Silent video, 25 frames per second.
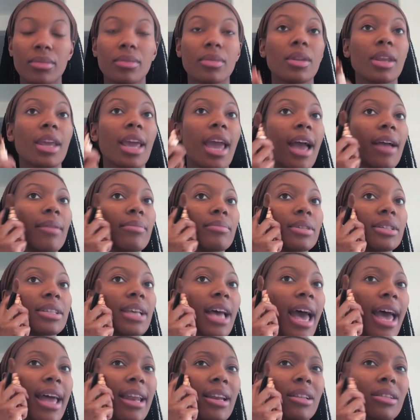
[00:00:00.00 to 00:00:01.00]
Yeah, I'm just
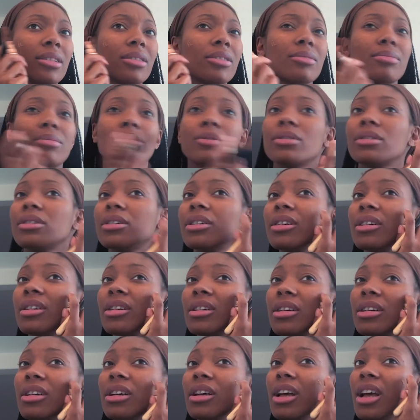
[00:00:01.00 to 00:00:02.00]
adding a little more
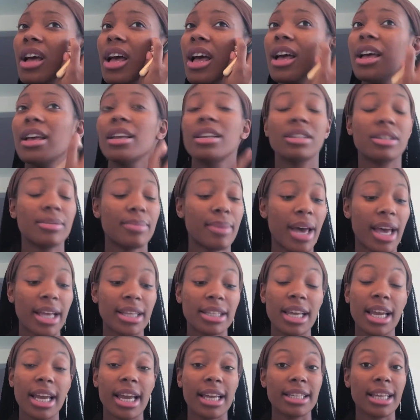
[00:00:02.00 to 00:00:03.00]
spots.
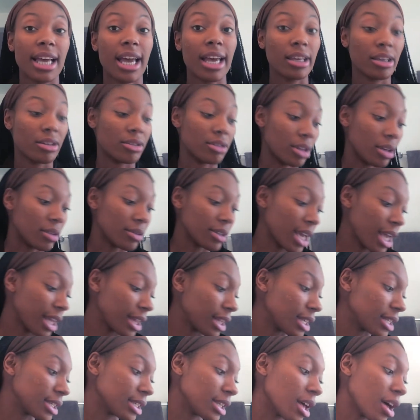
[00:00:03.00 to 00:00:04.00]
Like I said, I usually don't take
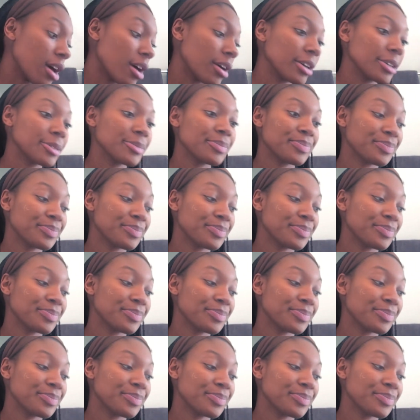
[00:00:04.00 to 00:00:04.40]
this long.